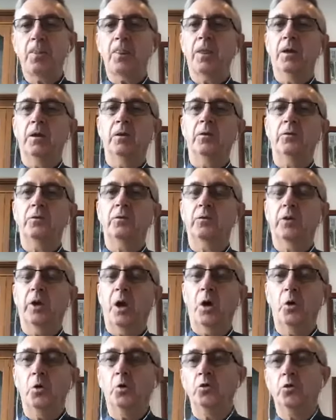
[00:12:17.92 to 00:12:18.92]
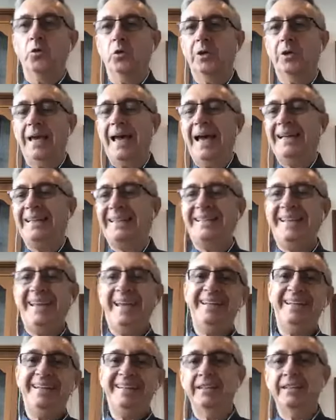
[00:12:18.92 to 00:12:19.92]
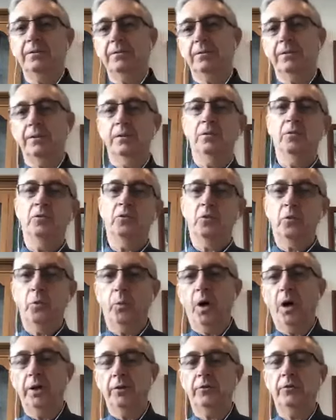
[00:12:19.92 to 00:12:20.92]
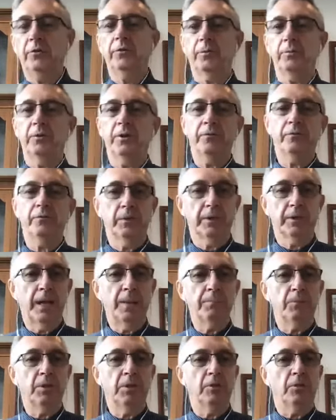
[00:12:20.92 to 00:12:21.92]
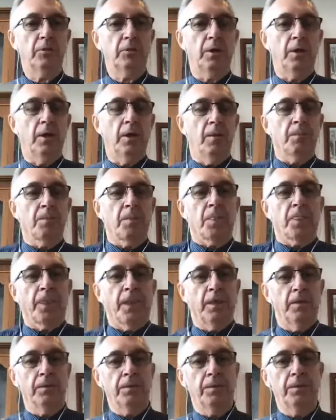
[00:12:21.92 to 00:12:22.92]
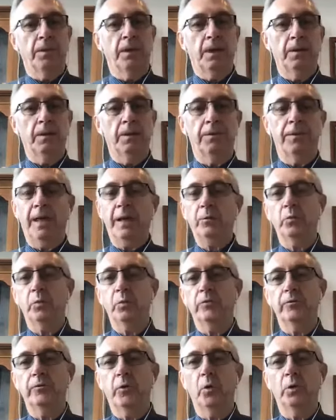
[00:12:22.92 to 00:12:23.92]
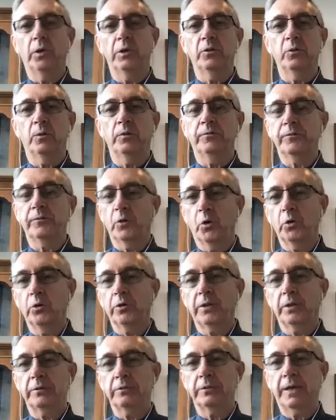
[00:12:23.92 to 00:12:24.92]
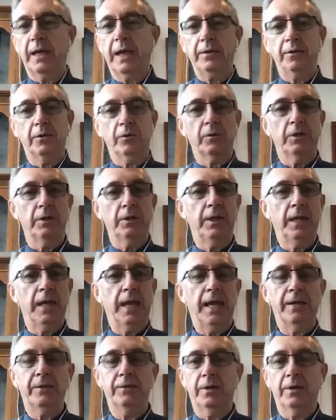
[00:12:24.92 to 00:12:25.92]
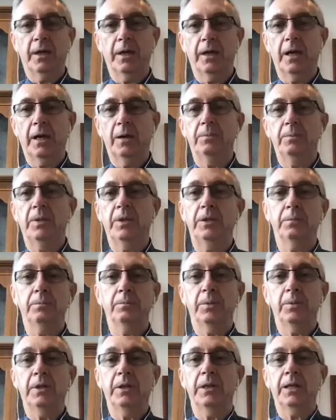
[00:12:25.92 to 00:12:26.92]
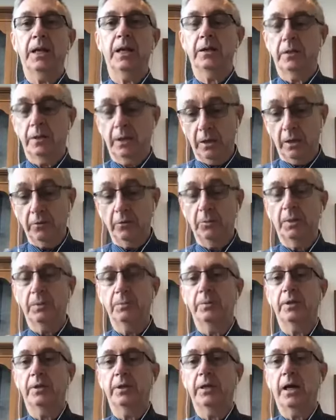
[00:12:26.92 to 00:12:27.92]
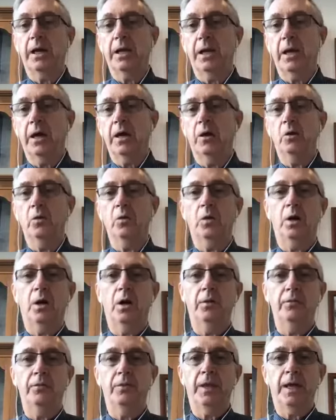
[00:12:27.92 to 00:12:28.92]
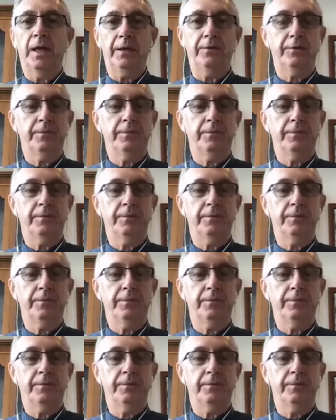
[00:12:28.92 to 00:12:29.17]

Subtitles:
So you can't get it twice from different companies. That would fall into a fraud category, and they are being going to be pretty gung-ho on that.